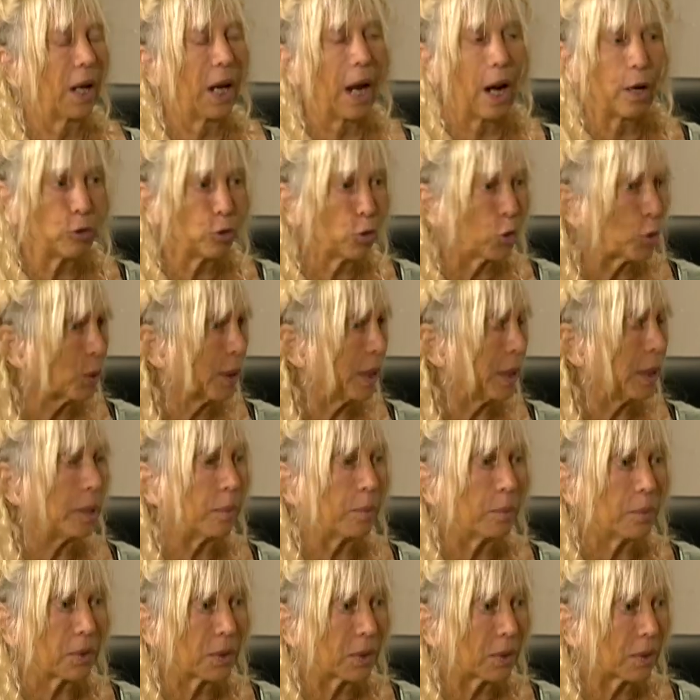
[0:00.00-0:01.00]
Our
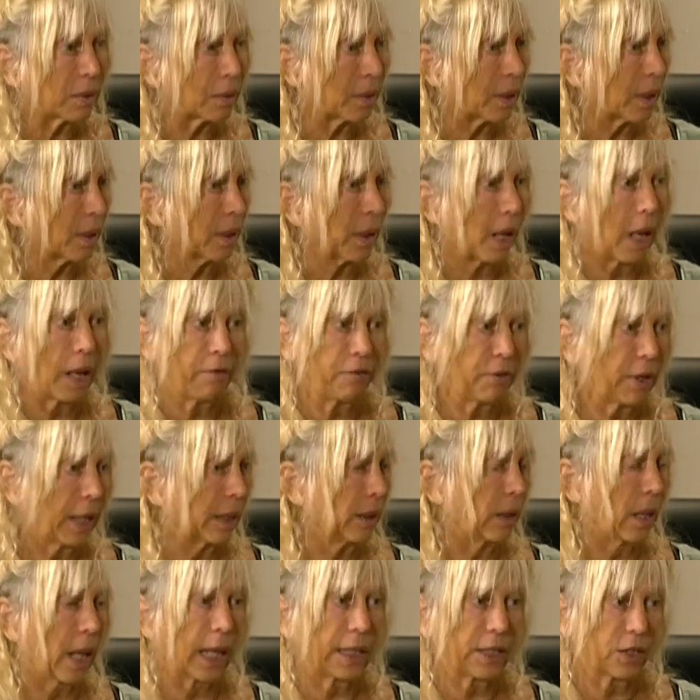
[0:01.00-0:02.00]
dreams I've
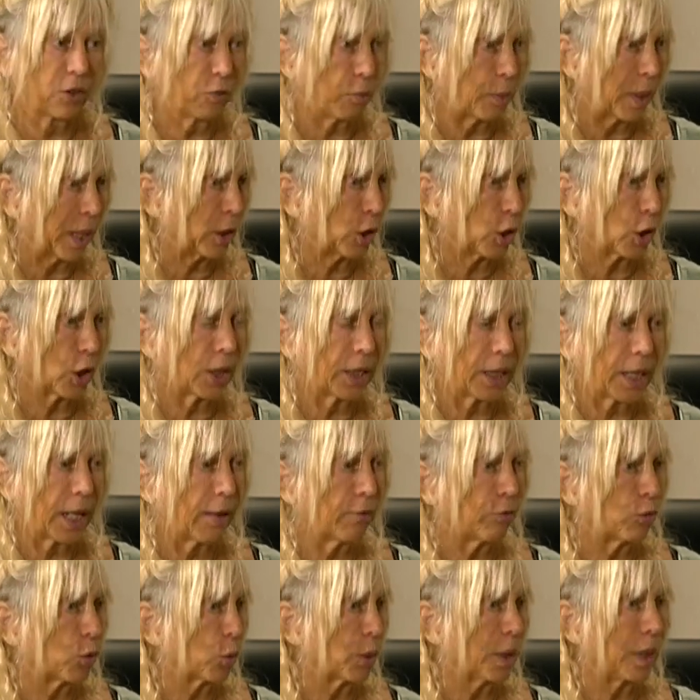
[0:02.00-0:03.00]
had lots of patients
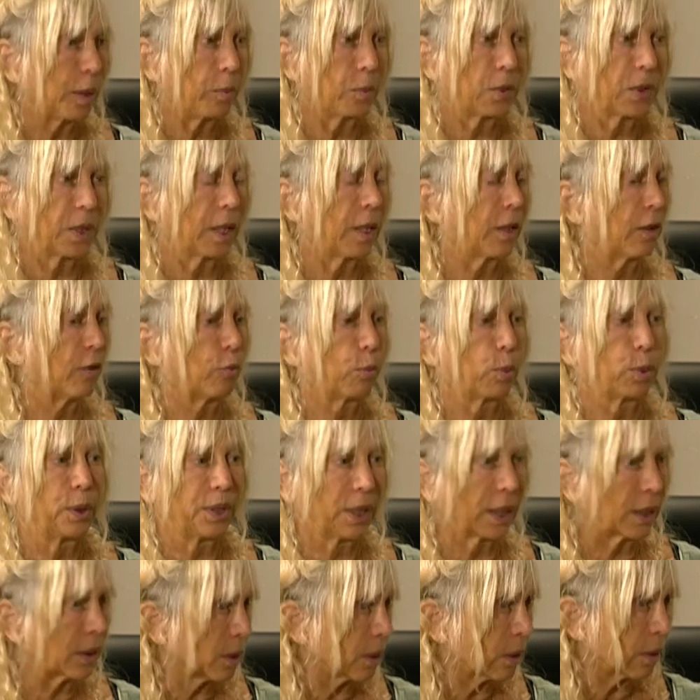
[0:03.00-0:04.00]
have dreams that have
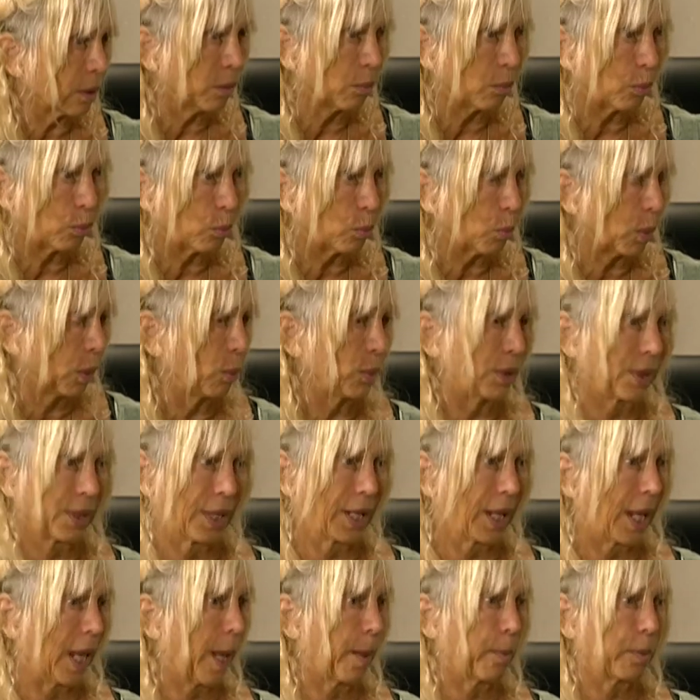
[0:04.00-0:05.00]
predicted what was
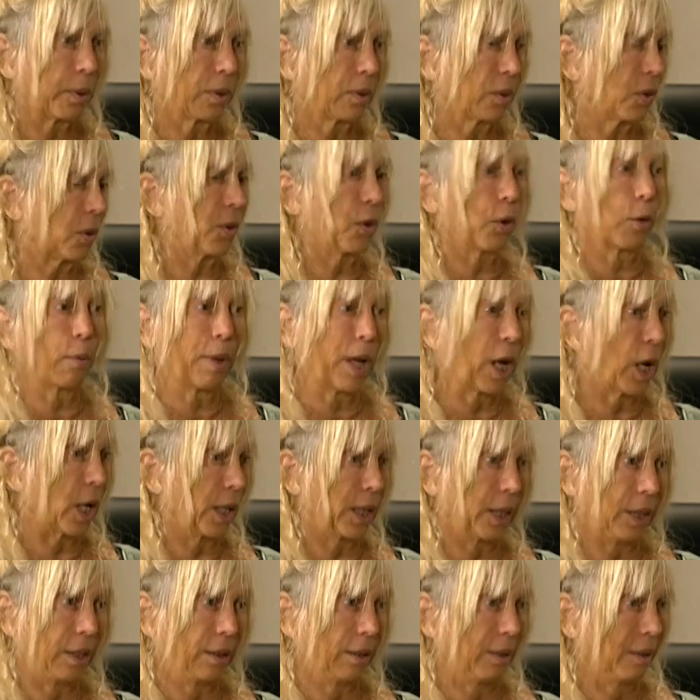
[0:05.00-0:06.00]
going to happen to their
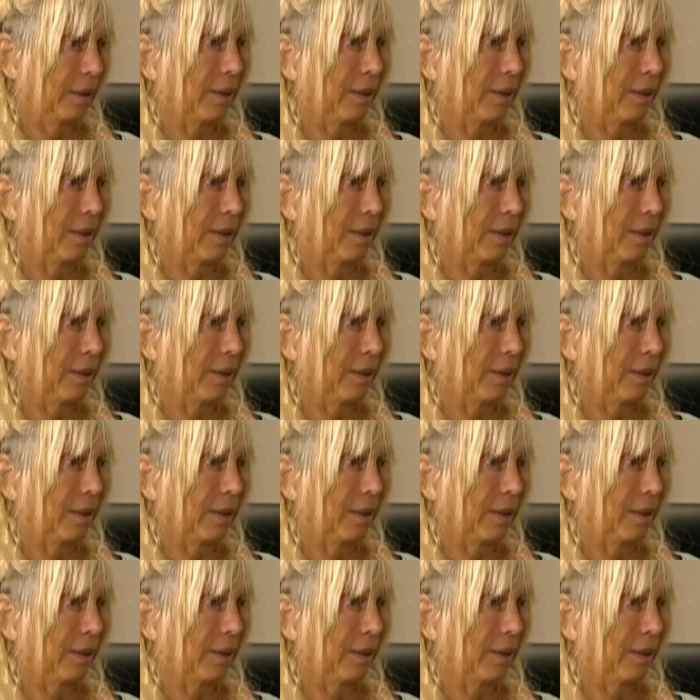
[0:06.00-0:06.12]
body.